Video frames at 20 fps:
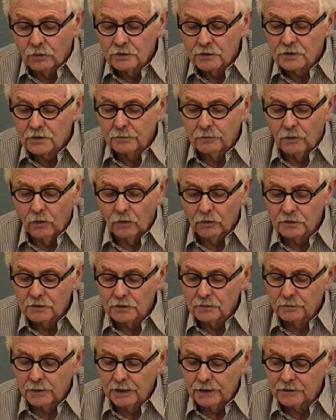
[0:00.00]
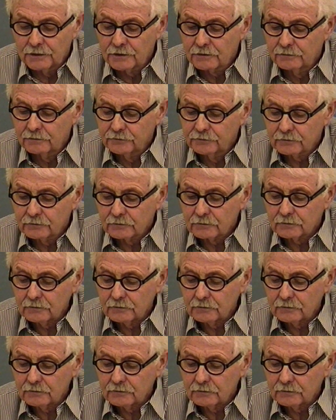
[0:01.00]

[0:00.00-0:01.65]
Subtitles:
own space